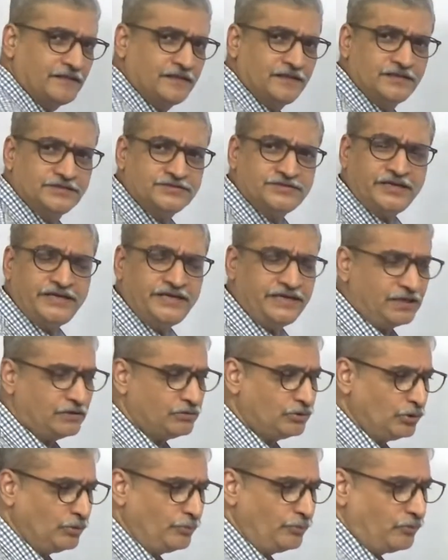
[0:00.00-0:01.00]
So in a
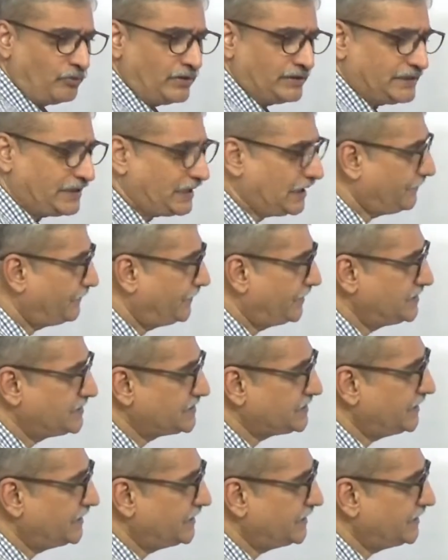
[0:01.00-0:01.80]
group, what happens